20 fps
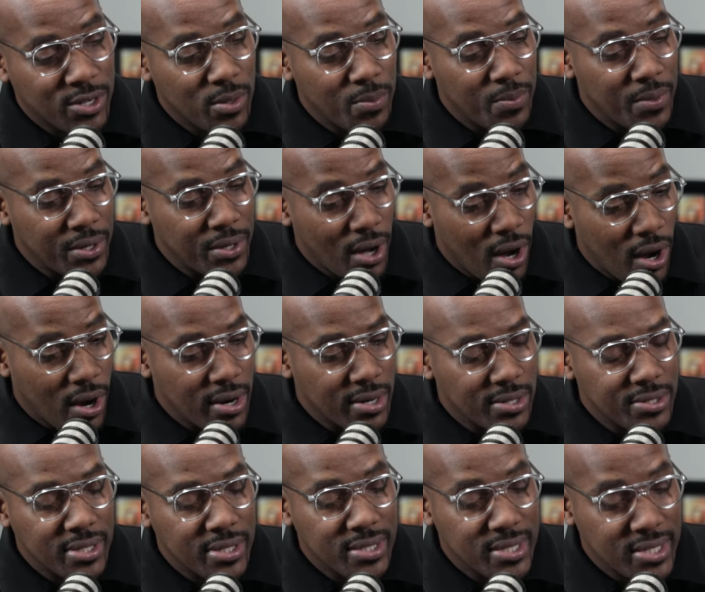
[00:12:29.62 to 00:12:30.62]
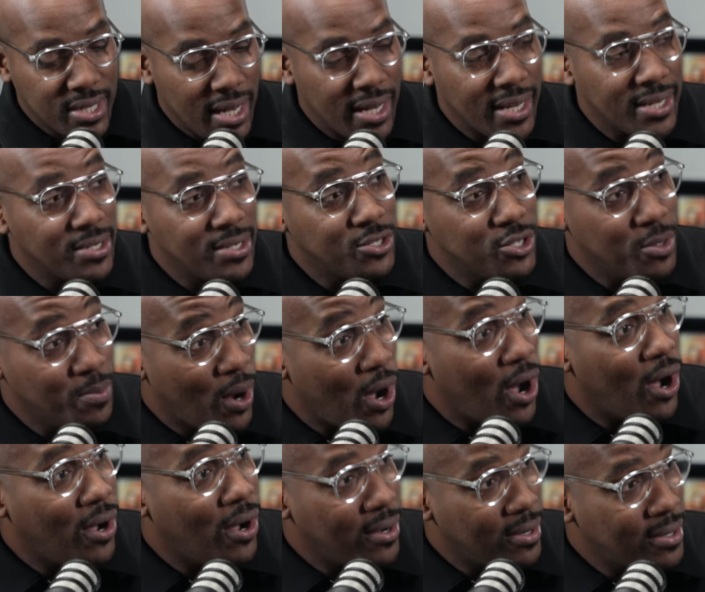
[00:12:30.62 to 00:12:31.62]
Bernard's son,
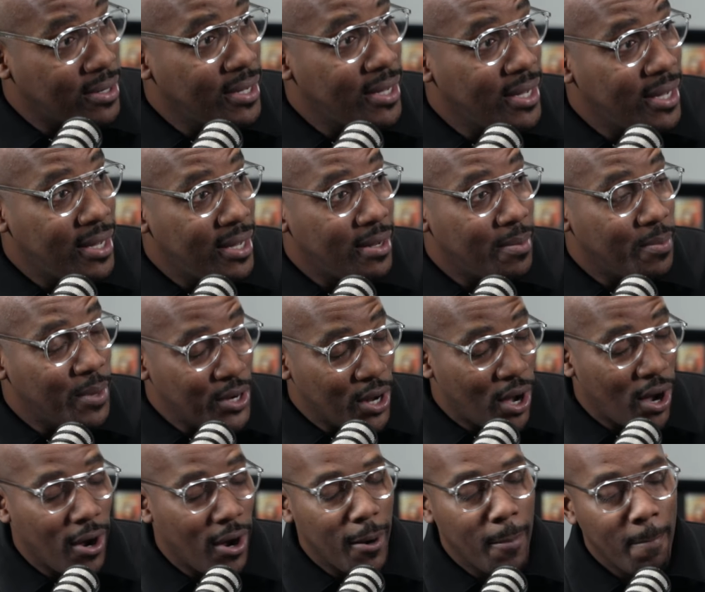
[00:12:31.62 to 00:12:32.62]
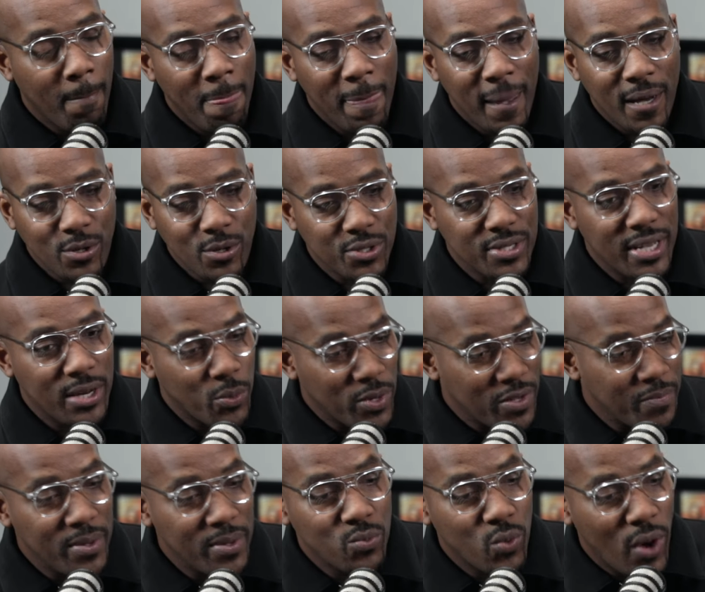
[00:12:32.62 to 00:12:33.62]
Jamal Bernard, who said,
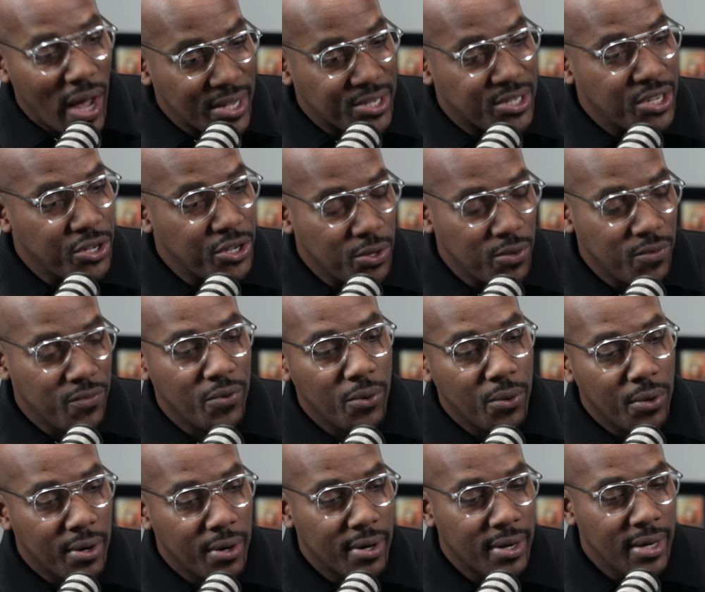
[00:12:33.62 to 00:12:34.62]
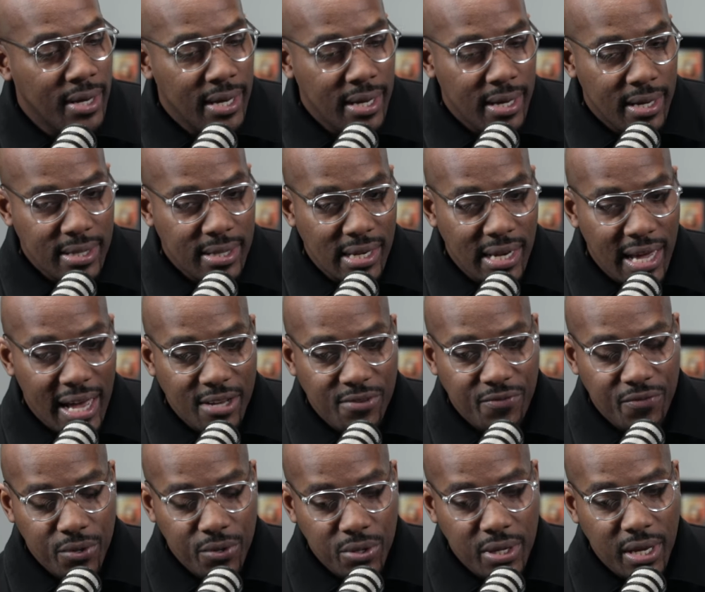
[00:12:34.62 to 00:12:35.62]
we've been watching you for the
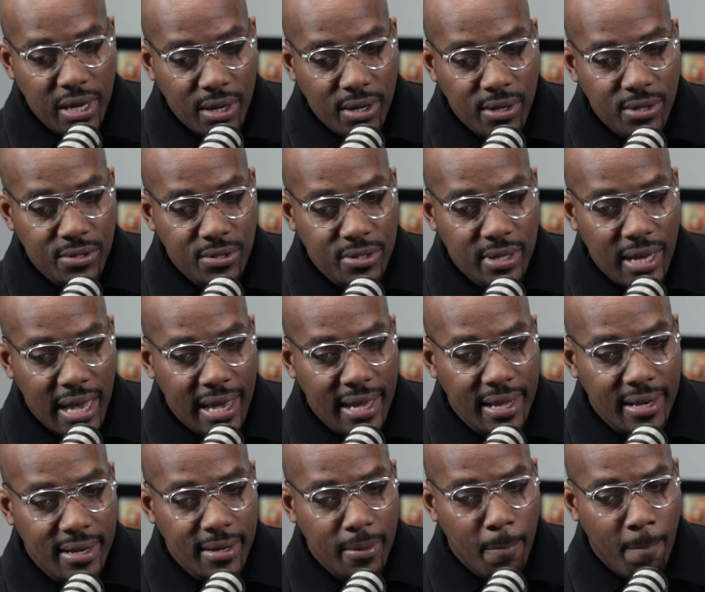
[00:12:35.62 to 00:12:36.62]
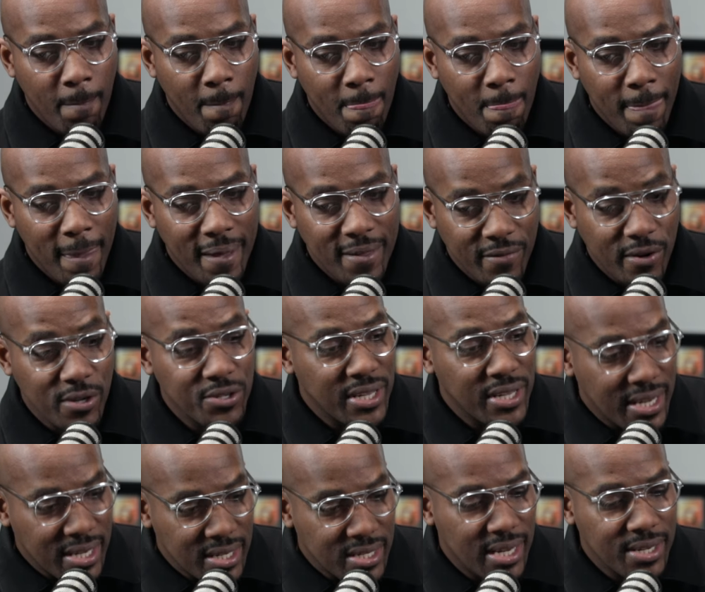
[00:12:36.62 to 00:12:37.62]
last few years. And first
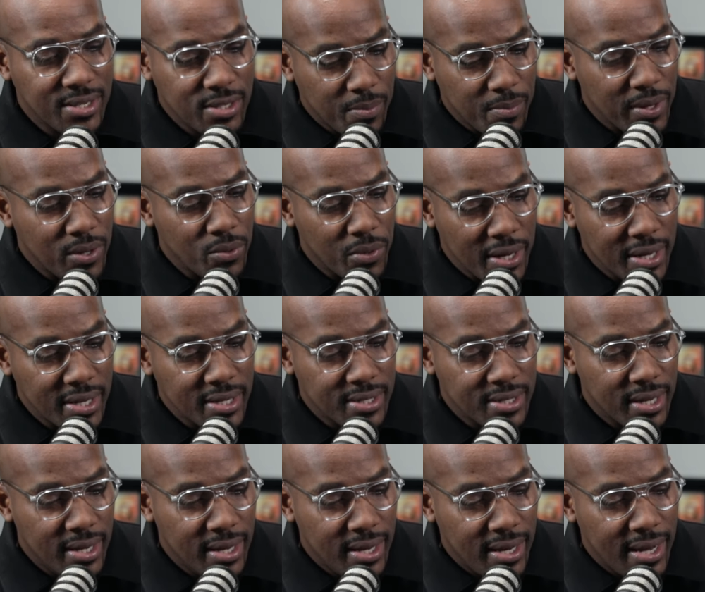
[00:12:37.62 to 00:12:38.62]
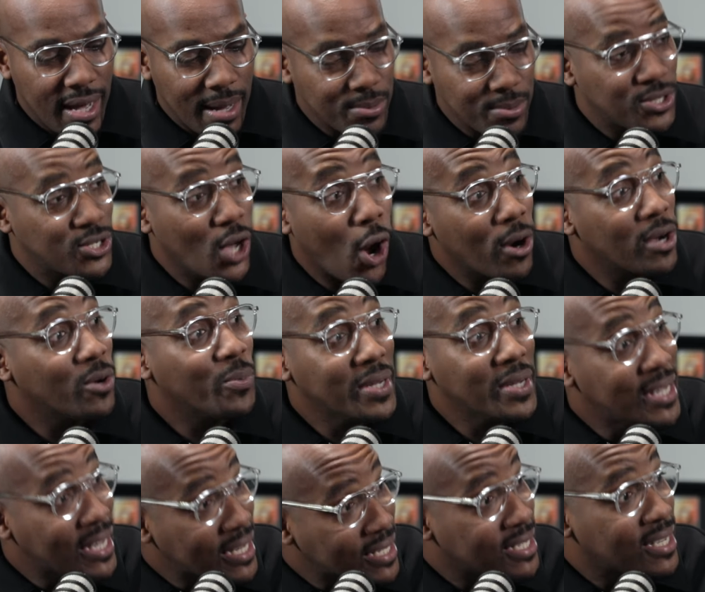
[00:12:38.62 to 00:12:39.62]
thing he said to me was, I'm sorry we
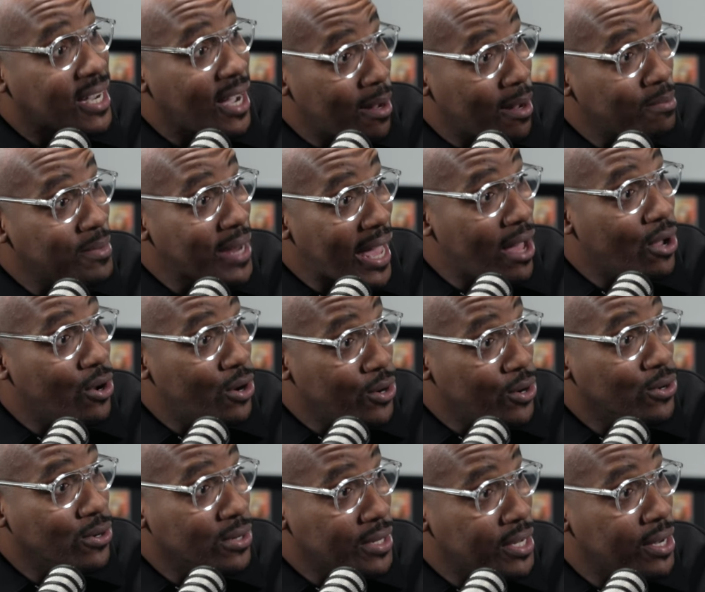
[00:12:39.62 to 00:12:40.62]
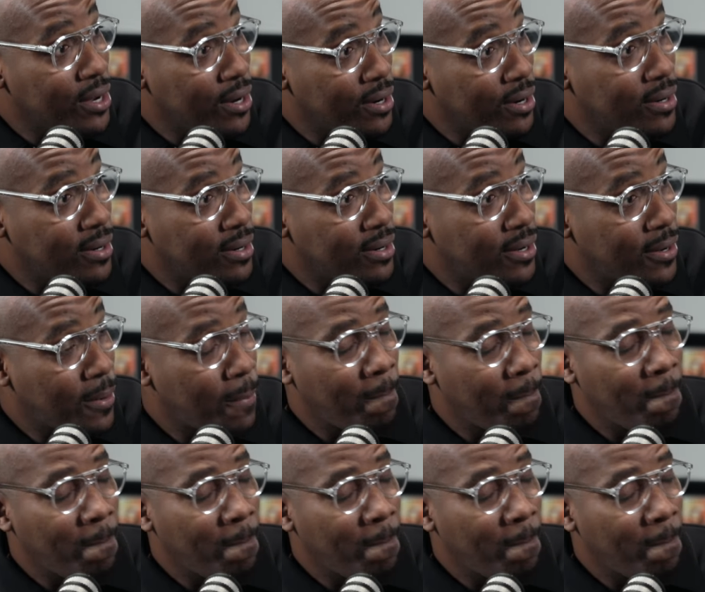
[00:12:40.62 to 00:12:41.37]
didn't come down earlier. Wow.